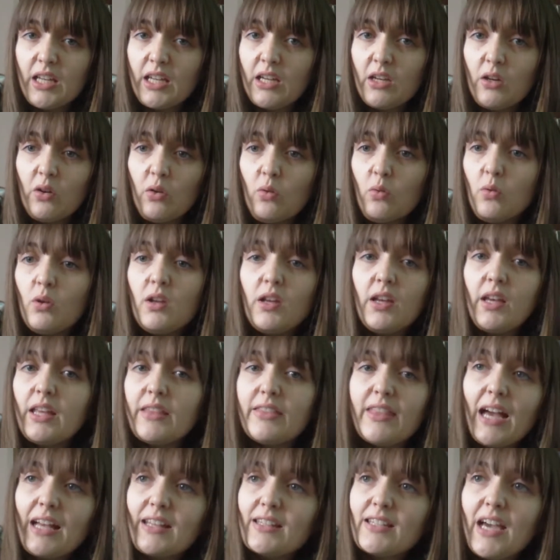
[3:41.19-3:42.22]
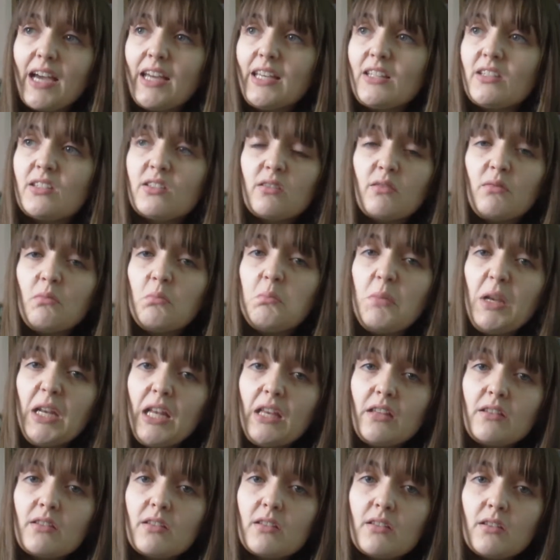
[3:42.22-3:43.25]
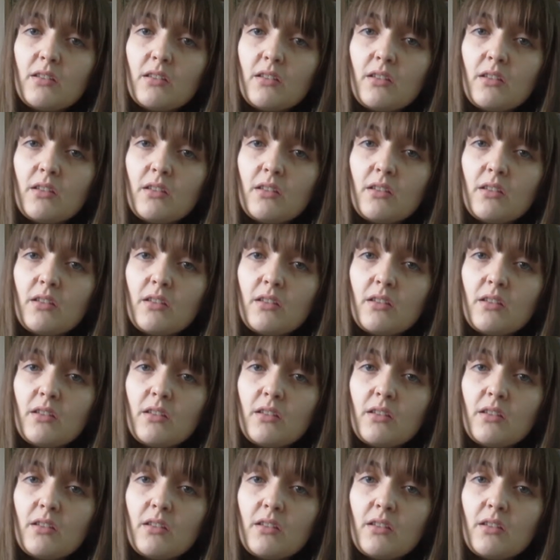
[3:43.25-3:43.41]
hill, that takes minutes.